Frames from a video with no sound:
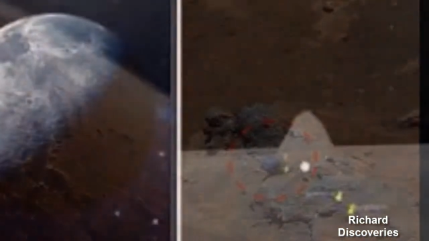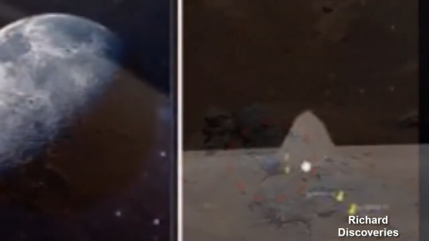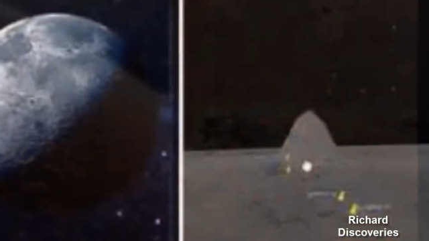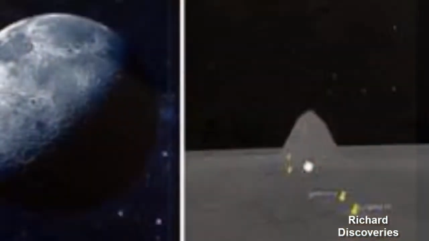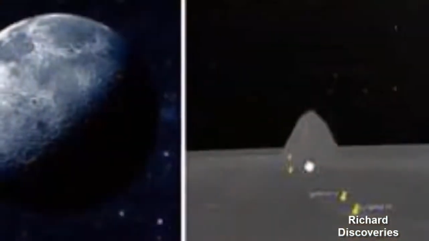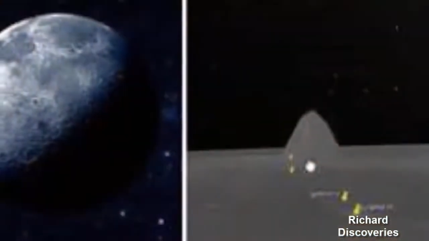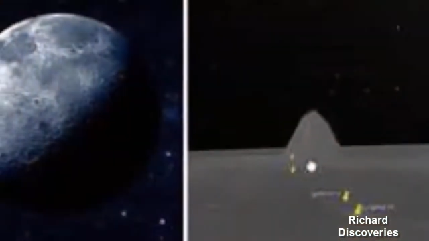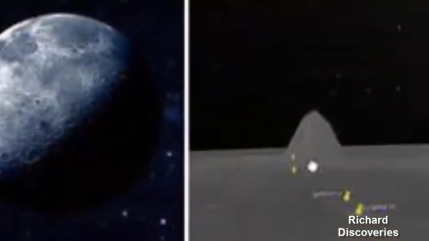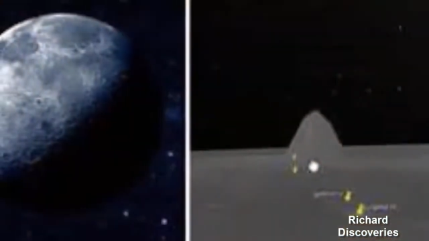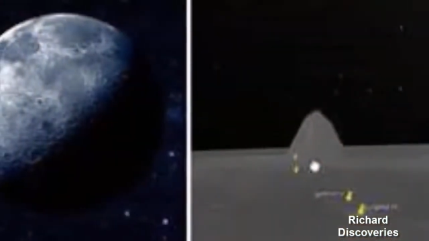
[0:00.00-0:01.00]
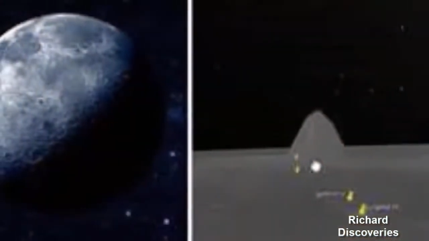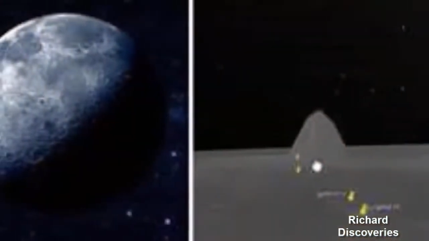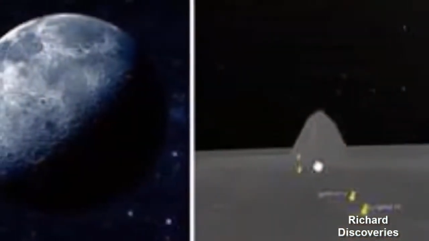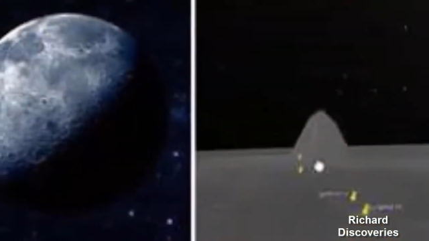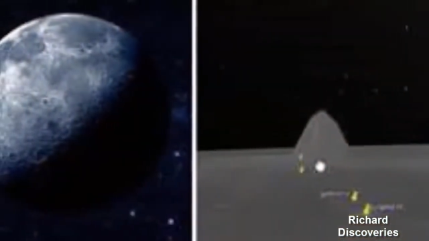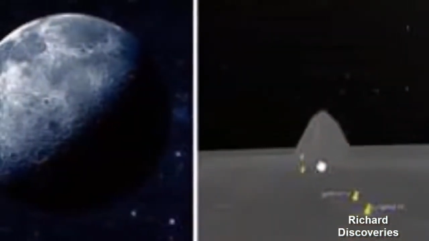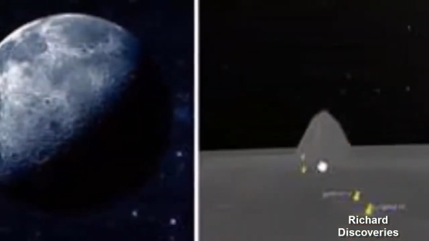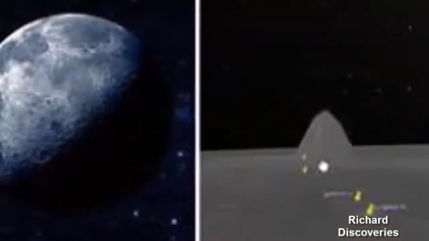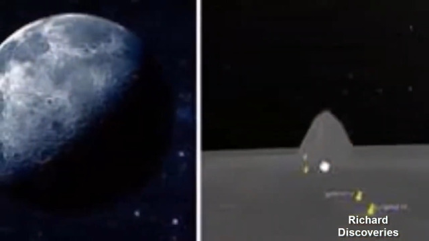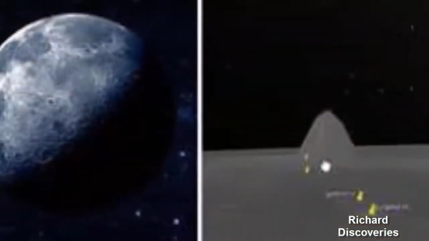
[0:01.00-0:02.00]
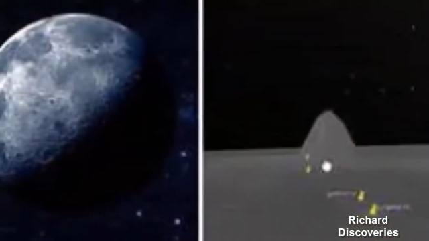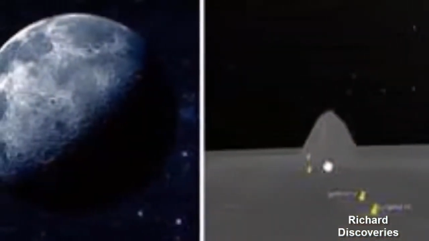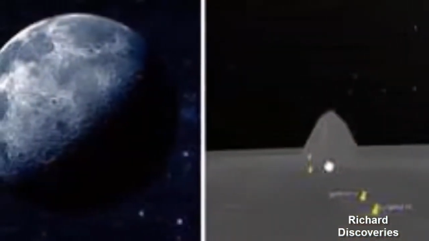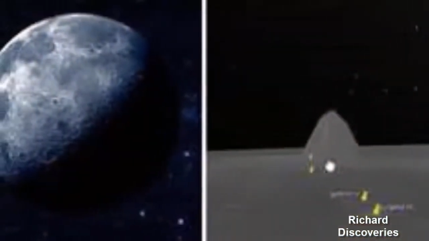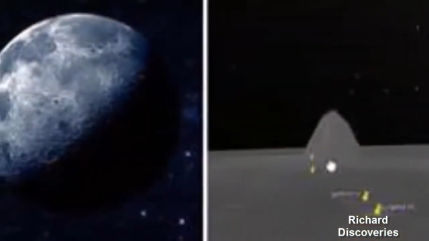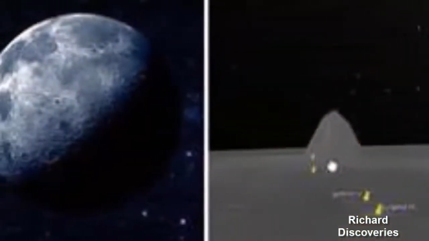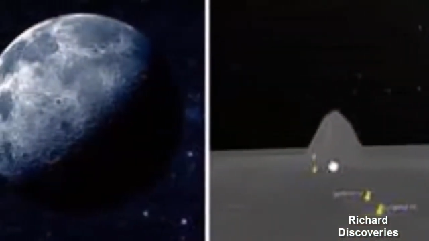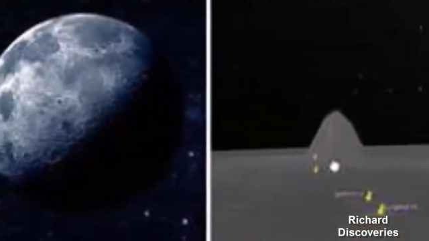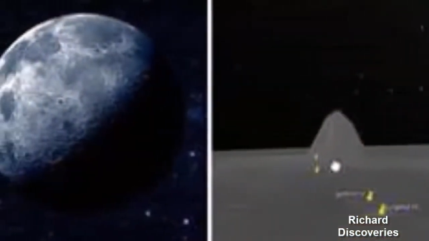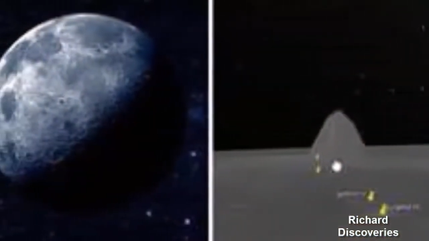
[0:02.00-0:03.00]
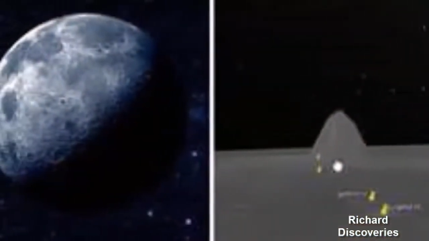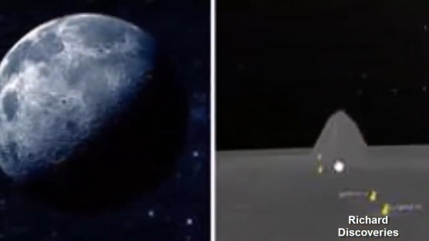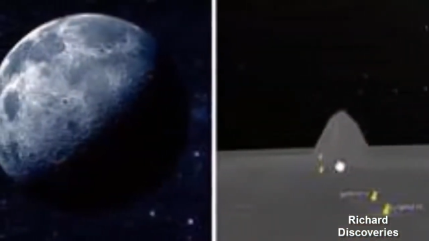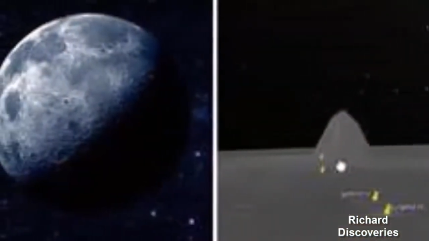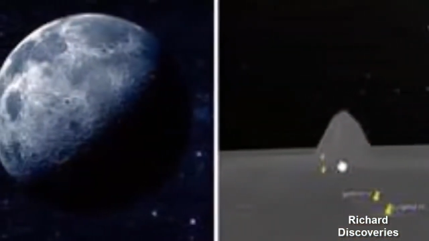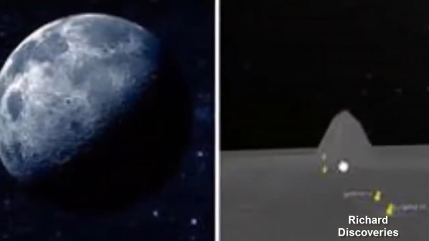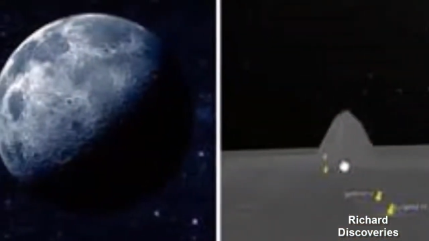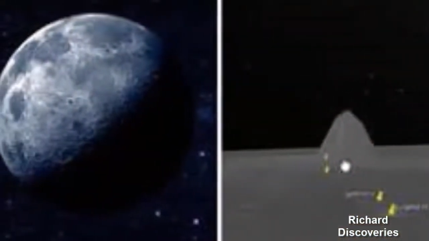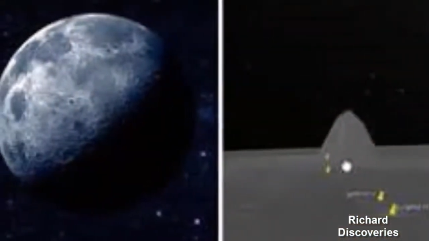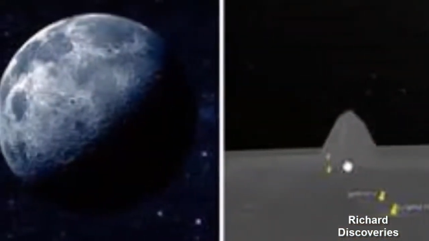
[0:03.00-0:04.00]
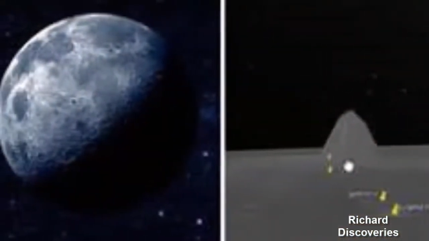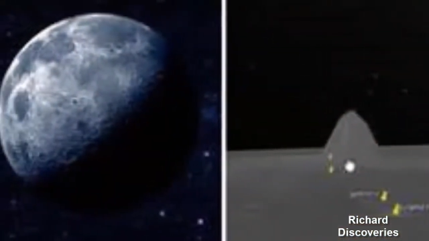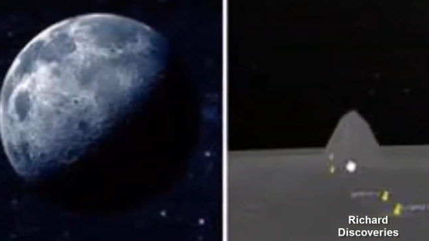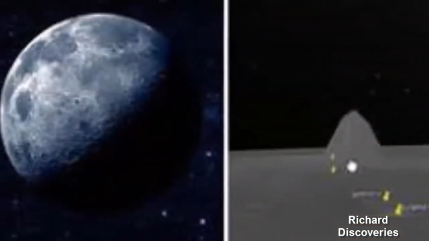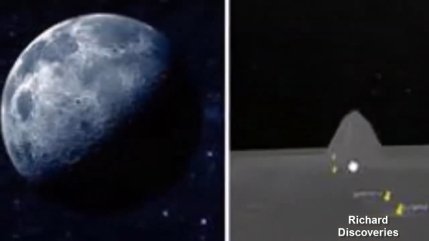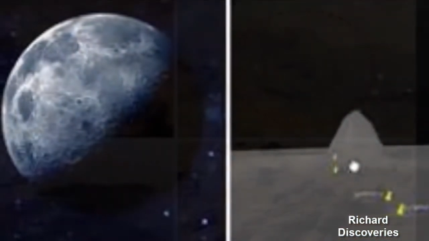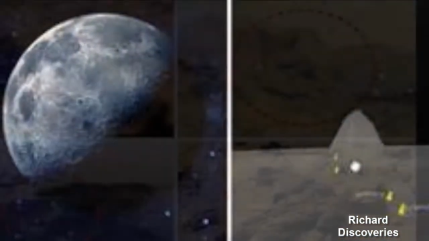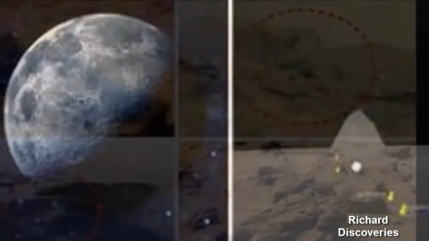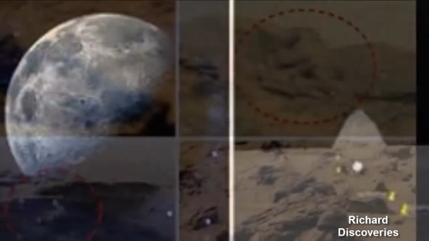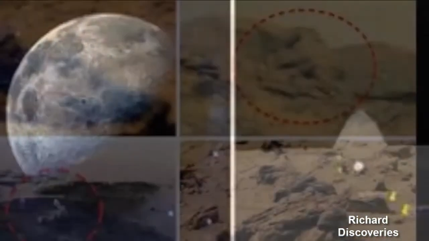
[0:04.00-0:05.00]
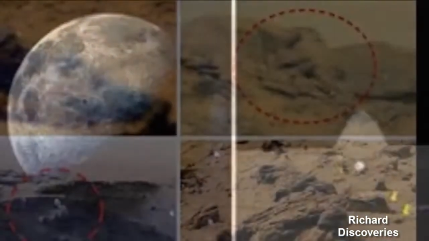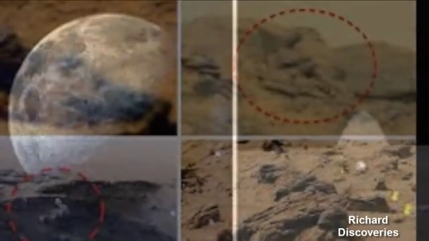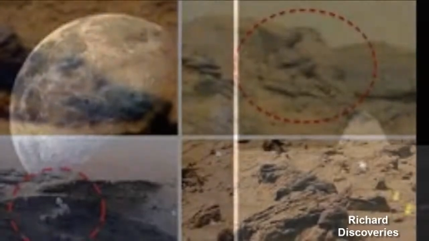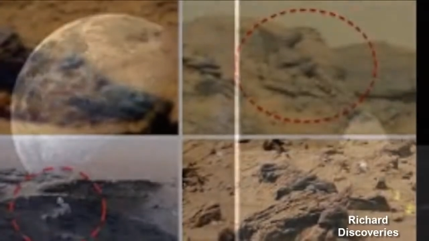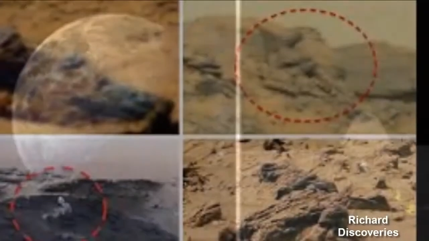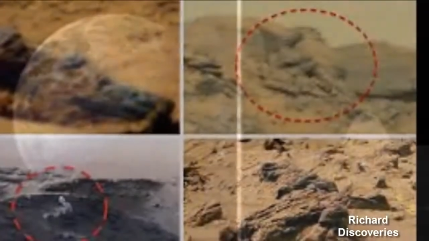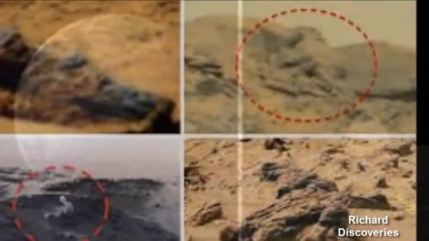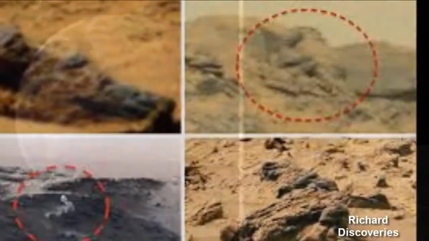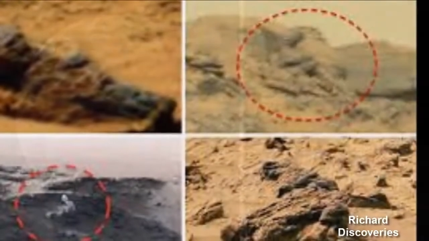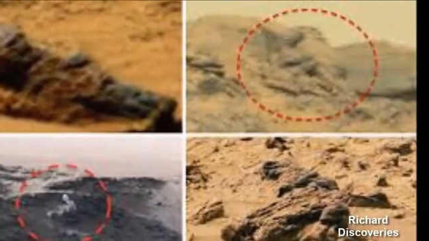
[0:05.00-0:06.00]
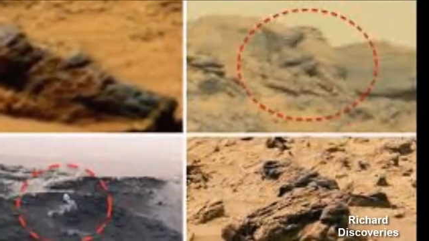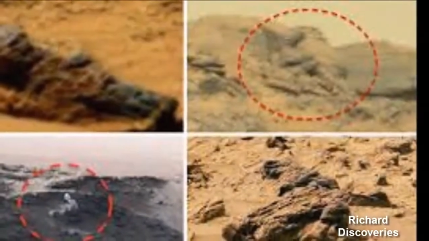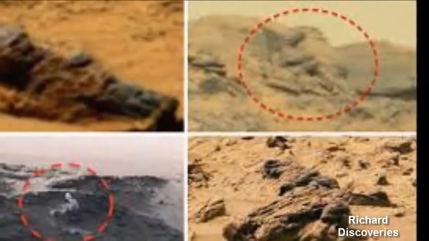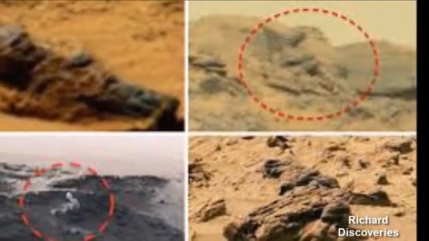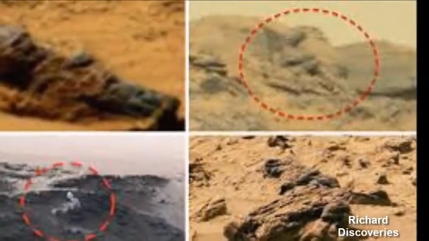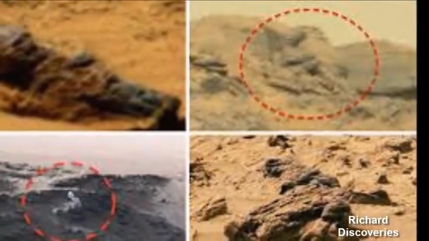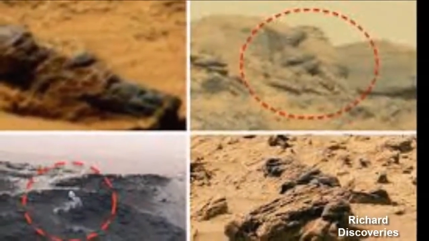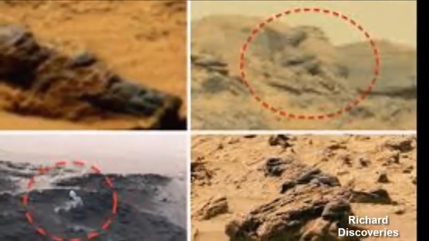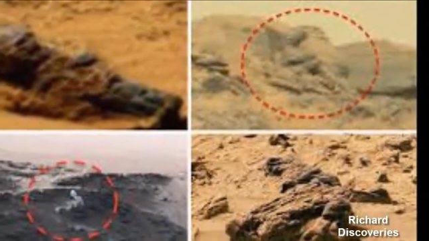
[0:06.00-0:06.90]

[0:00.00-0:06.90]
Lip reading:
[unreadable: no face in view]